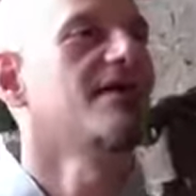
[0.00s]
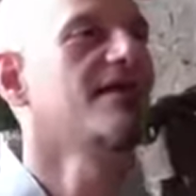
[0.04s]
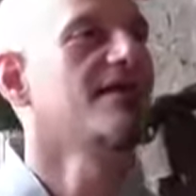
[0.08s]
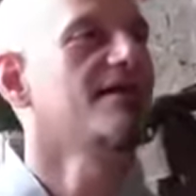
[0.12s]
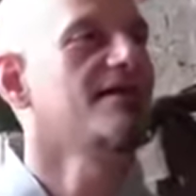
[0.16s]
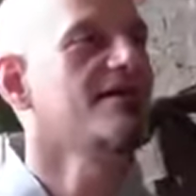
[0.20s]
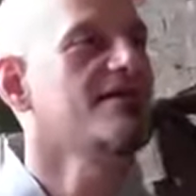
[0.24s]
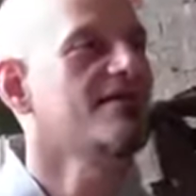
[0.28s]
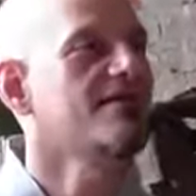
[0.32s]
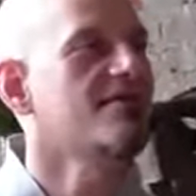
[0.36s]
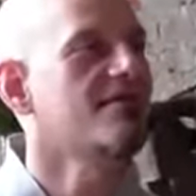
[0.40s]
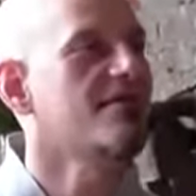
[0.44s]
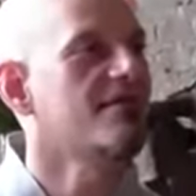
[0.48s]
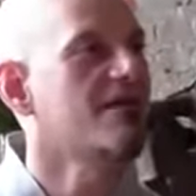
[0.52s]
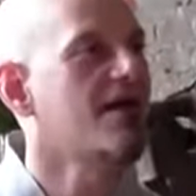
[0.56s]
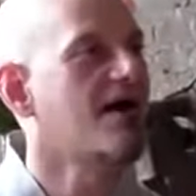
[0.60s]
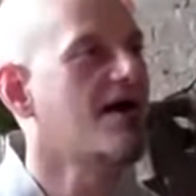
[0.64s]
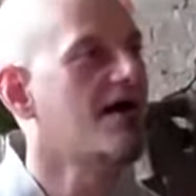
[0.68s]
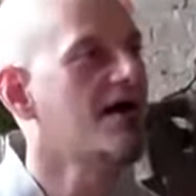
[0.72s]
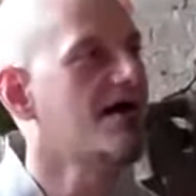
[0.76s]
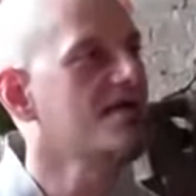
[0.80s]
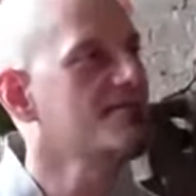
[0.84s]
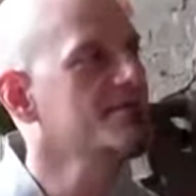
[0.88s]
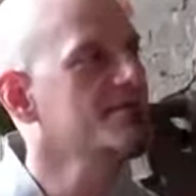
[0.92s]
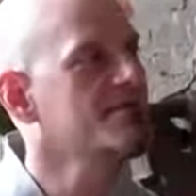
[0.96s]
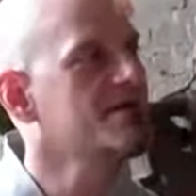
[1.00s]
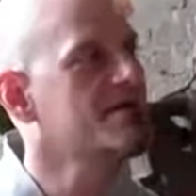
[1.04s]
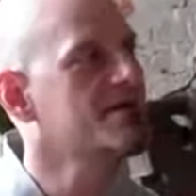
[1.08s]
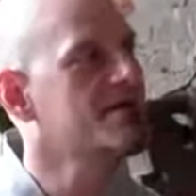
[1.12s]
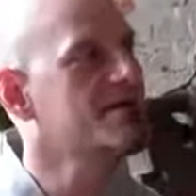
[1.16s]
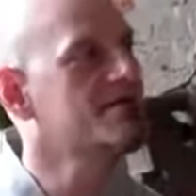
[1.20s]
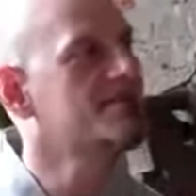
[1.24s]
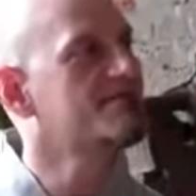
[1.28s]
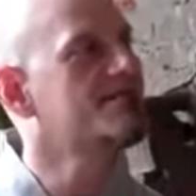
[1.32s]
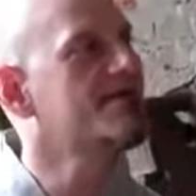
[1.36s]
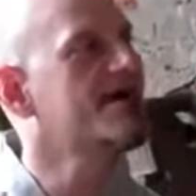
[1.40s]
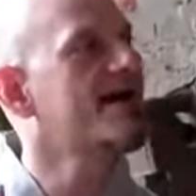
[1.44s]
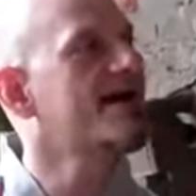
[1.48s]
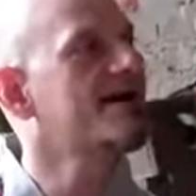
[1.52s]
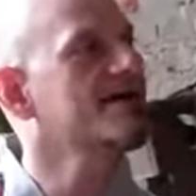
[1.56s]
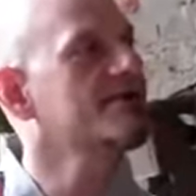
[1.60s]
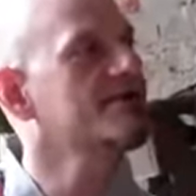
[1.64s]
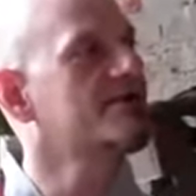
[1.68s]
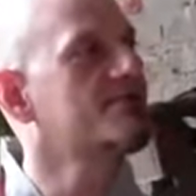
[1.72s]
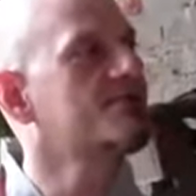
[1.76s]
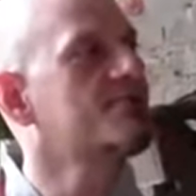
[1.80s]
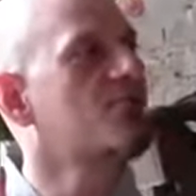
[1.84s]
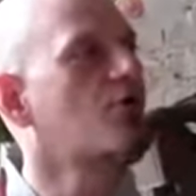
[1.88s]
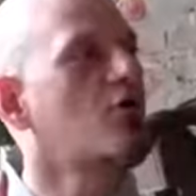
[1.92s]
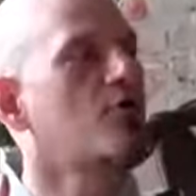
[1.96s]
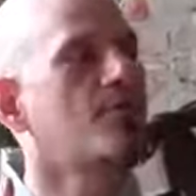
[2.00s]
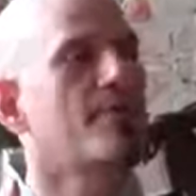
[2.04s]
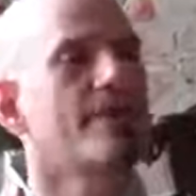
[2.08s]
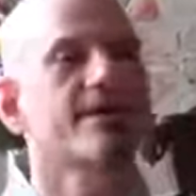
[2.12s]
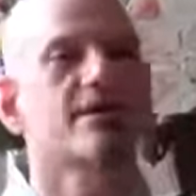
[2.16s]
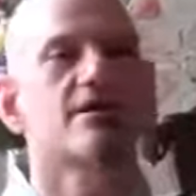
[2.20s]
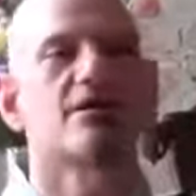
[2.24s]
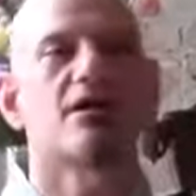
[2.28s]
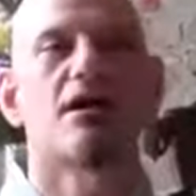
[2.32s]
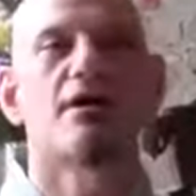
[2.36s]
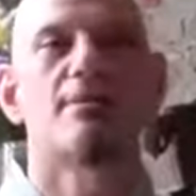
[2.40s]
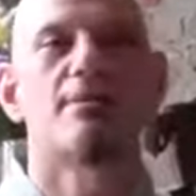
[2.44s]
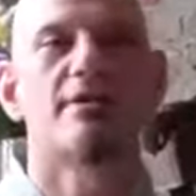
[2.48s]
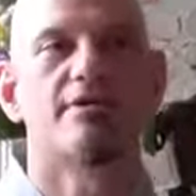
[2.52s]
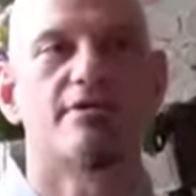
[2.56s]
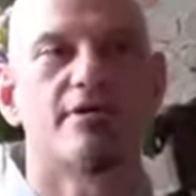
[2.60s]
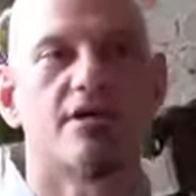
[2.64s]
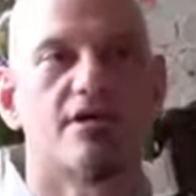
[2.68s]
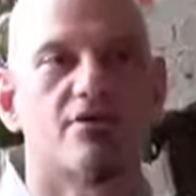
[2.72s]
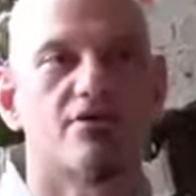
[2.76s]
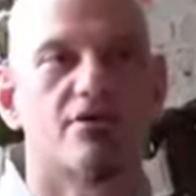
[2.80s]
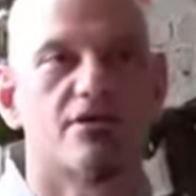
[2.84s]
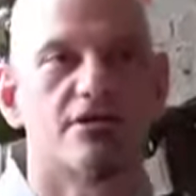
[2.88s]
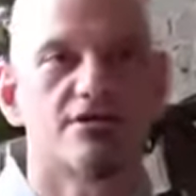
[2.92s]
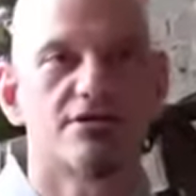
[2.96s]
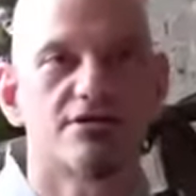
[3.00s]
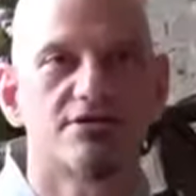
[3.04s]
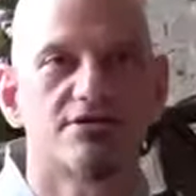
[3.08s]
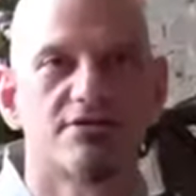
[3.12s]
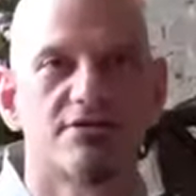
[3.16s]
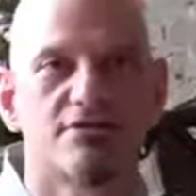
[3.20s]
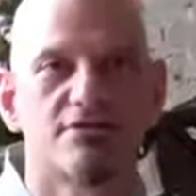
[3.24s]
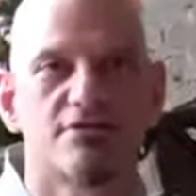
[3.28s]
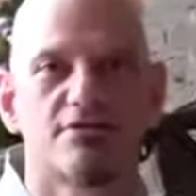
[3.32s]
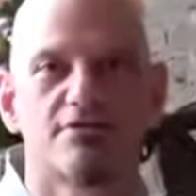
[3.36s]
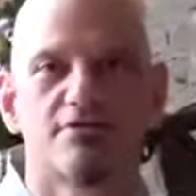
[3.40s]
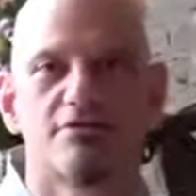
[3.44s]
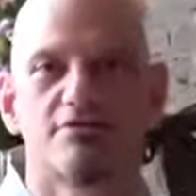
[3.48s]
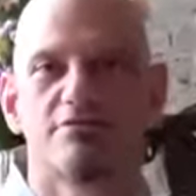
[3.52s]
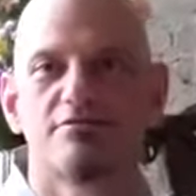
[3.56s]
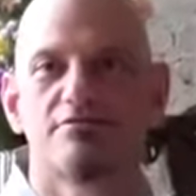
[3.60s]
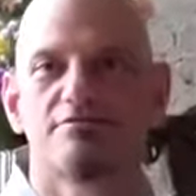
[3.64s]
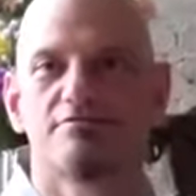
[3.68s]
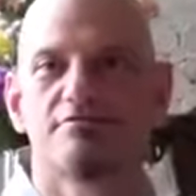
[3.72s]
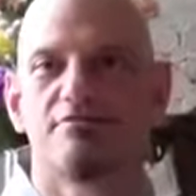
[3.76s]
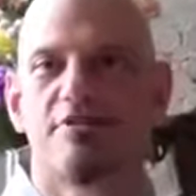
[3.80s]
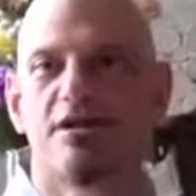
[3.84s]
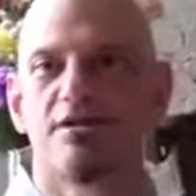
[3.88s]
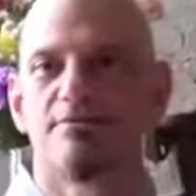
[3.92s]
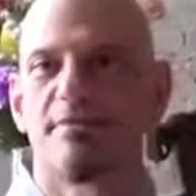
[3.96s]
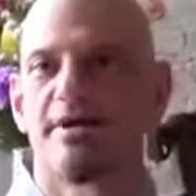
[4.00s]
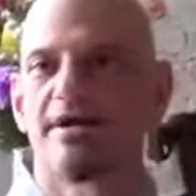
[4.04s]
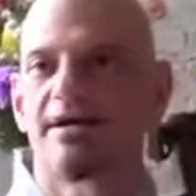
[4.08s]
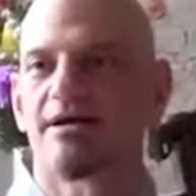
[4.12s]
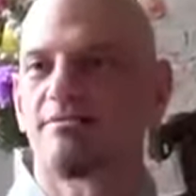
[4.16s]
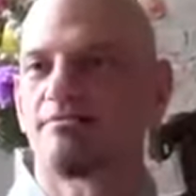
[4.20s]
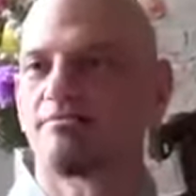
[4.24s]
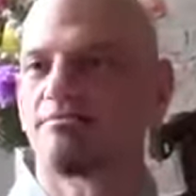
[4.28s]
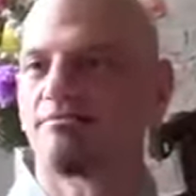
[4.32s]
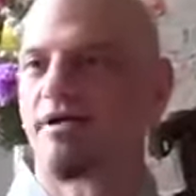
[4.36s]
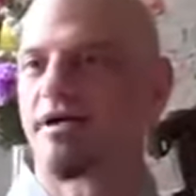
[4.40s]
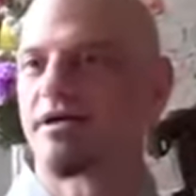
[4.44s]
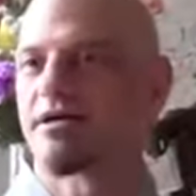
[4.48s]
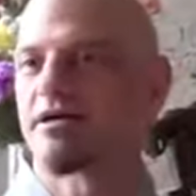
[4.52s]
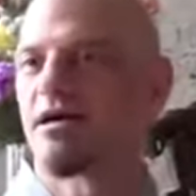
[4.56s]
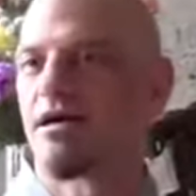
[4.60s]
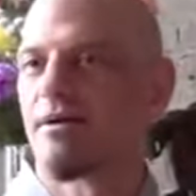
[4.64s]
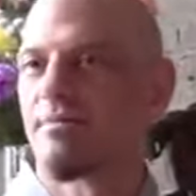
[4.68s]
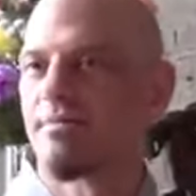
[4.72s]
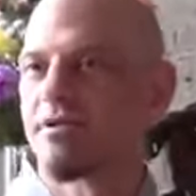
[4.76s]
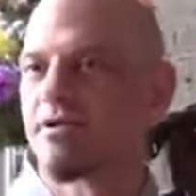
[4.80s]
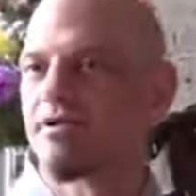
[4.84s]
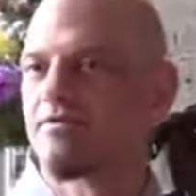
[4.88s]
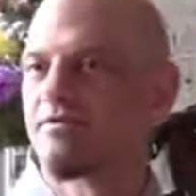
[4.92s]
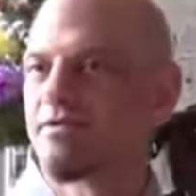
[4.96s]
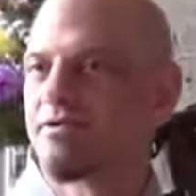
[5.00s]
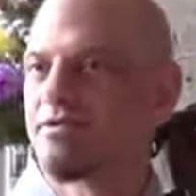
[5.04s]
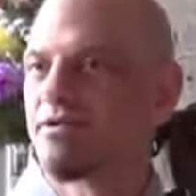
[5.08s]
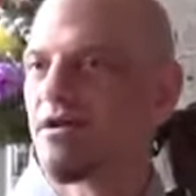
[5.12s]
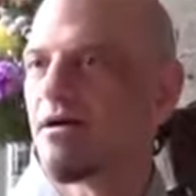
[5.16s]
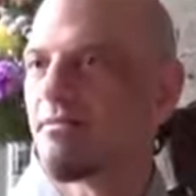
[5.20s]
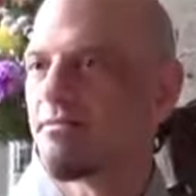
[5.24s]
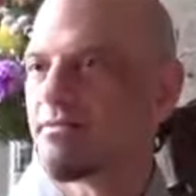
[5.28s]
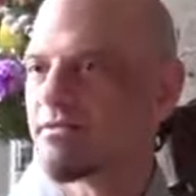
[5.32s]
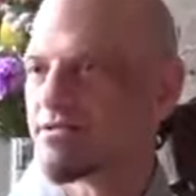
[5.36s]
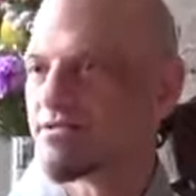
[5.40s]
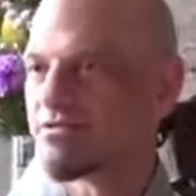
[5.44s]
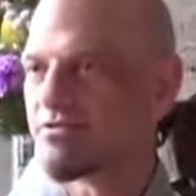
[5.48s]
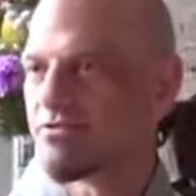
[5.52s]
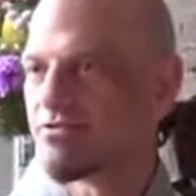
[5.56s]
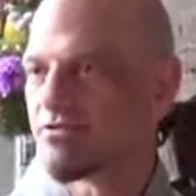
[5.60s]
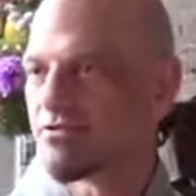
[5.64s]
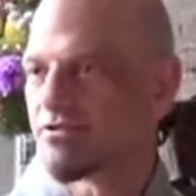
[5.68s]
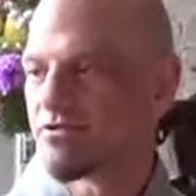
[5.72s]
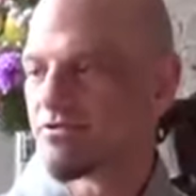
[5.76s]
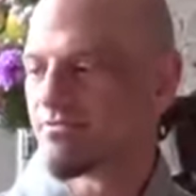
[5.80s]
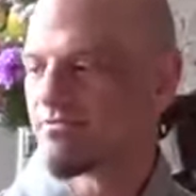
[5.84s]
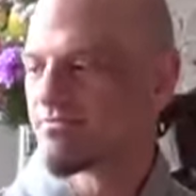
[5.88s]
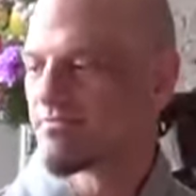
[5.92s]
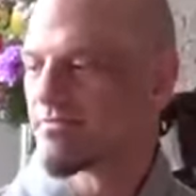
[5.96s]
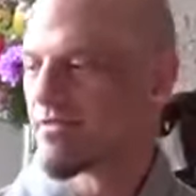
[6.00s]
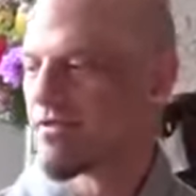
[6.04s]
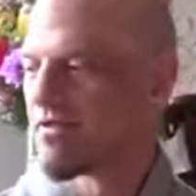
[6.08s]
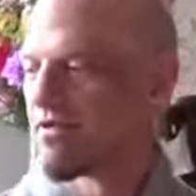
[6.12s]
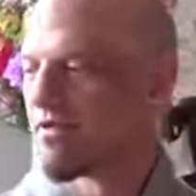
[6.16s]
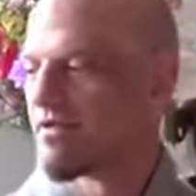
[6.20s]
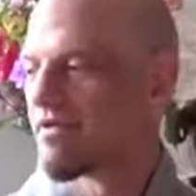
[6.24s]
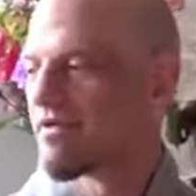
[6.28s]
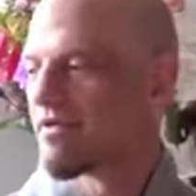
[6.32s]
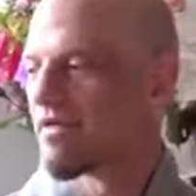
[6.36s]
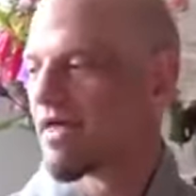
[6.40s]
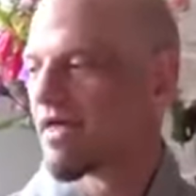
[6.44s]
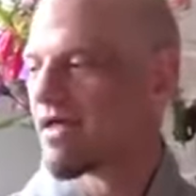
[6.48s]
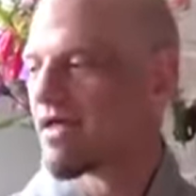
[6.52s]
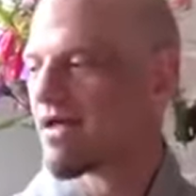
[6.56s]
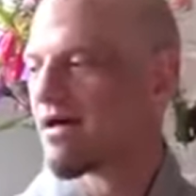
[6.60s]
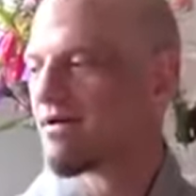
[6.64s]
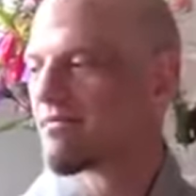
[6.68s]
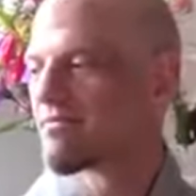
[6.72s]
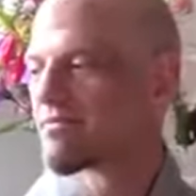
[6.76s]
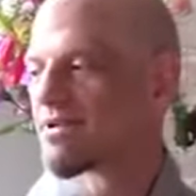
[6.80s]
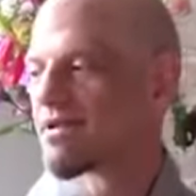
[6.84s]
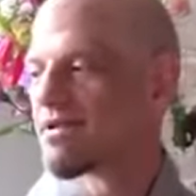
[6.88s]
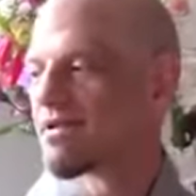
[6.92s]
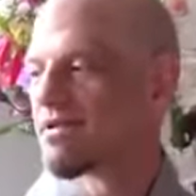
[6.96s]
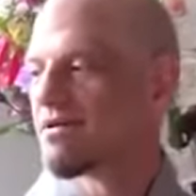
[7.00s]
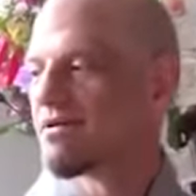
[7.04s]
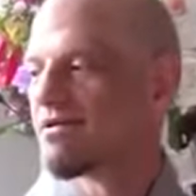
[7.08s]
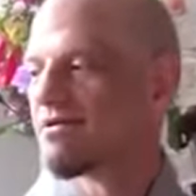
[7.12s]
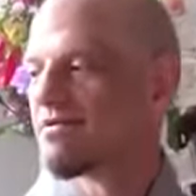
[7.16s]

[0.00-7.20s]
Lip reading: And he thought, I'm going to pack up all my commentaries and my copy of the Dharma Sutra, and I'm going